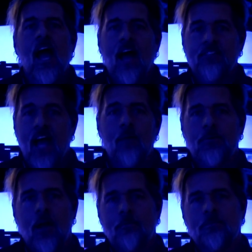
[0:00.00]
I've
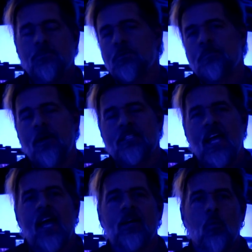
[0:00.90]
got problems with my
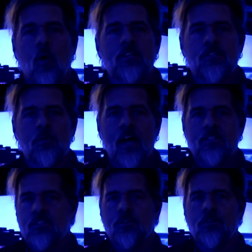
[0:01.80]
tank, what do I
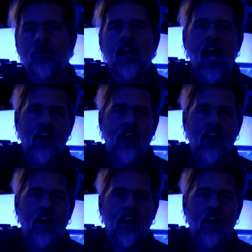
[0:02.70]
do?